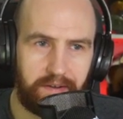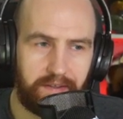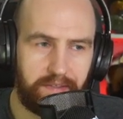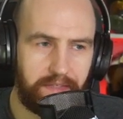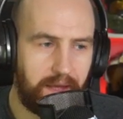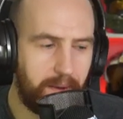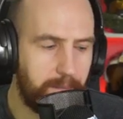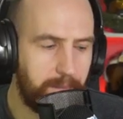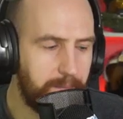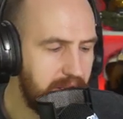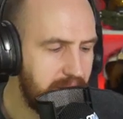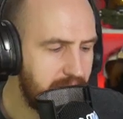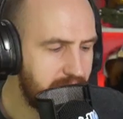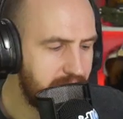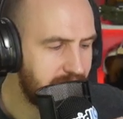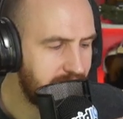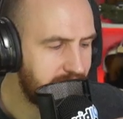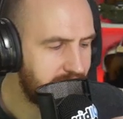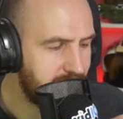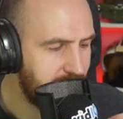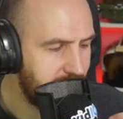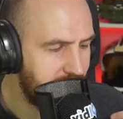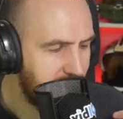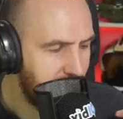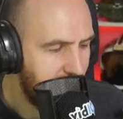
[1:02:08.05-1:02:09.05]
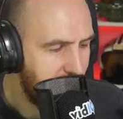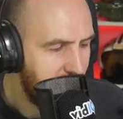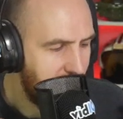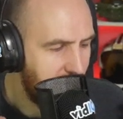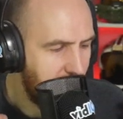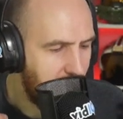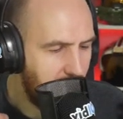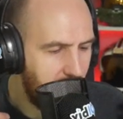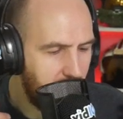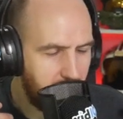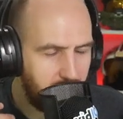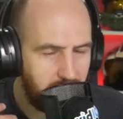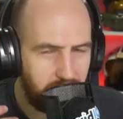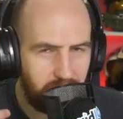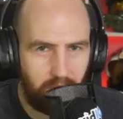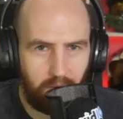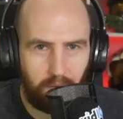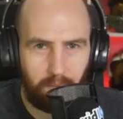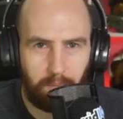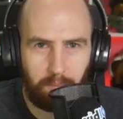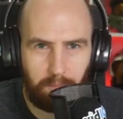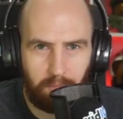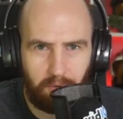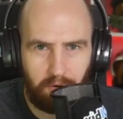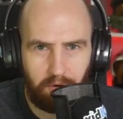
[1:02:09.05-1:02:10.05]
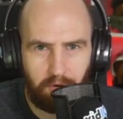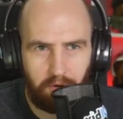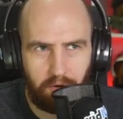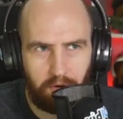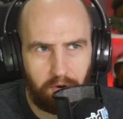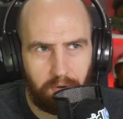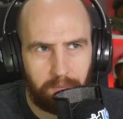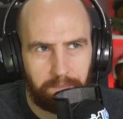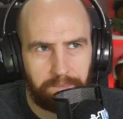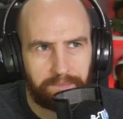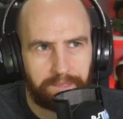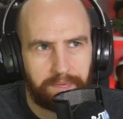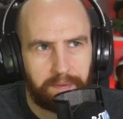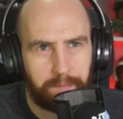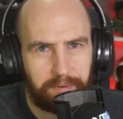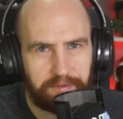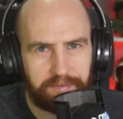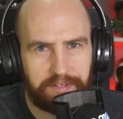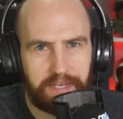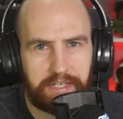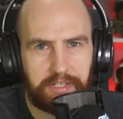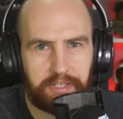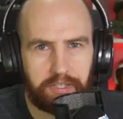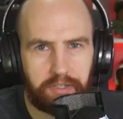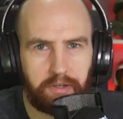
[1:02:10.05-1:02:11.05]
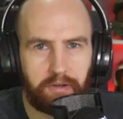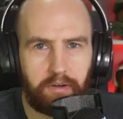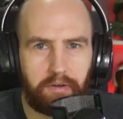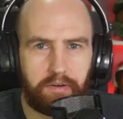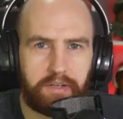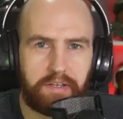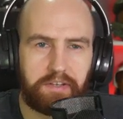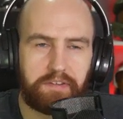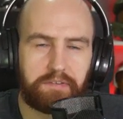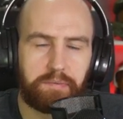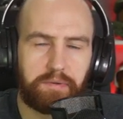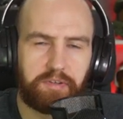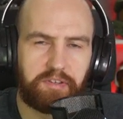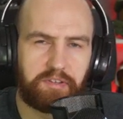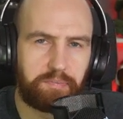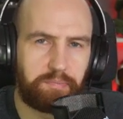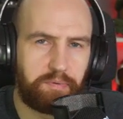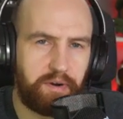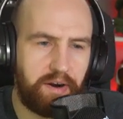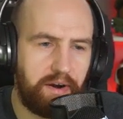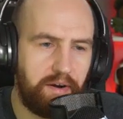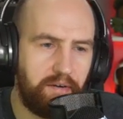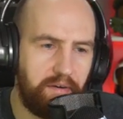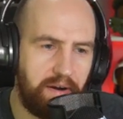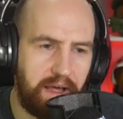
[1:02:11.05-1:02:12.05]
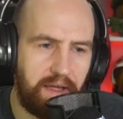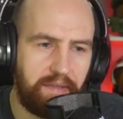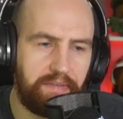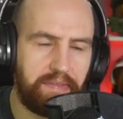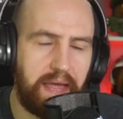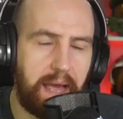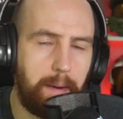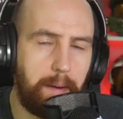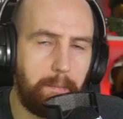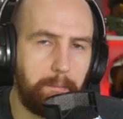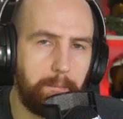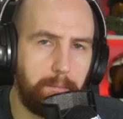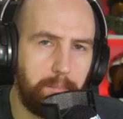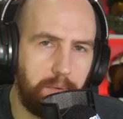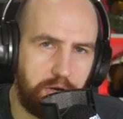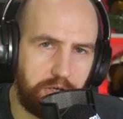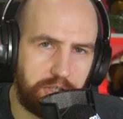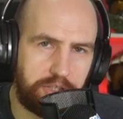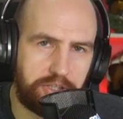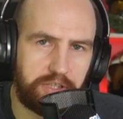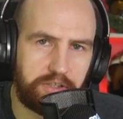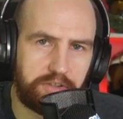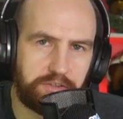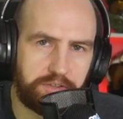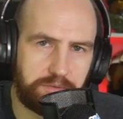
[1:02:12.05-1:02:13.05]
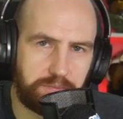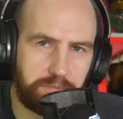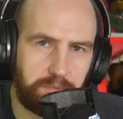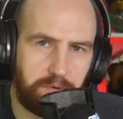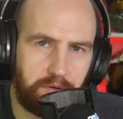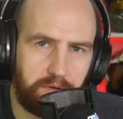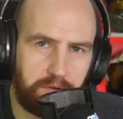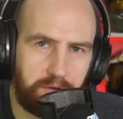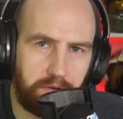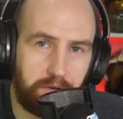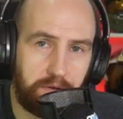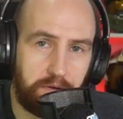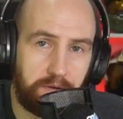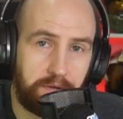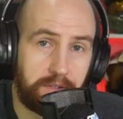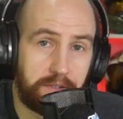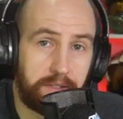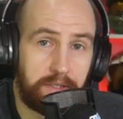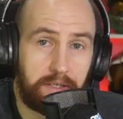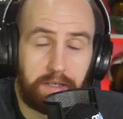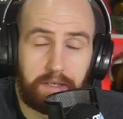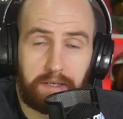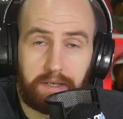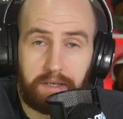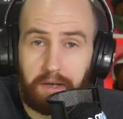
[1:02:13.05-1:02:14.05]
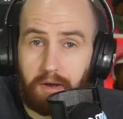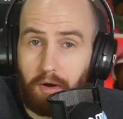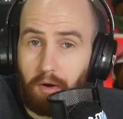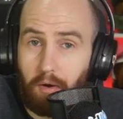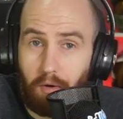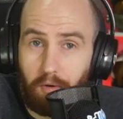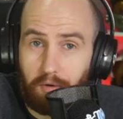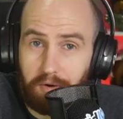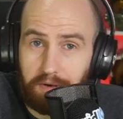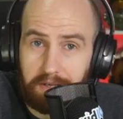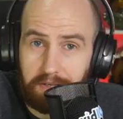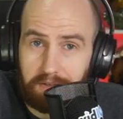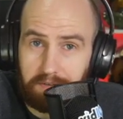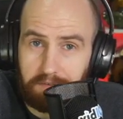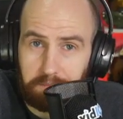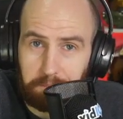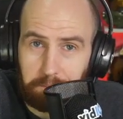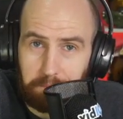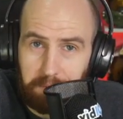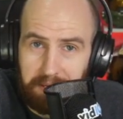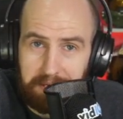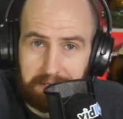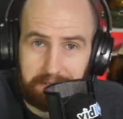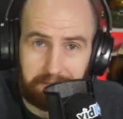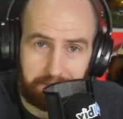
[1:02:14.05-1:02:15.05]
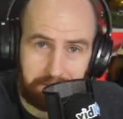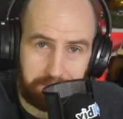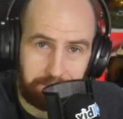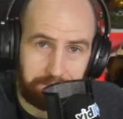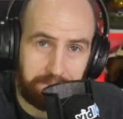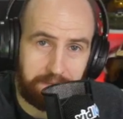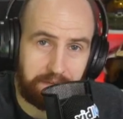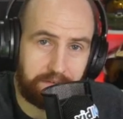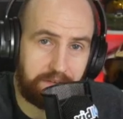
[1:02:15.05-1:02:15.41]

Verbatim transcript: That means there's a, a lot more potential audience to be spread around that much smaller uh, audience base.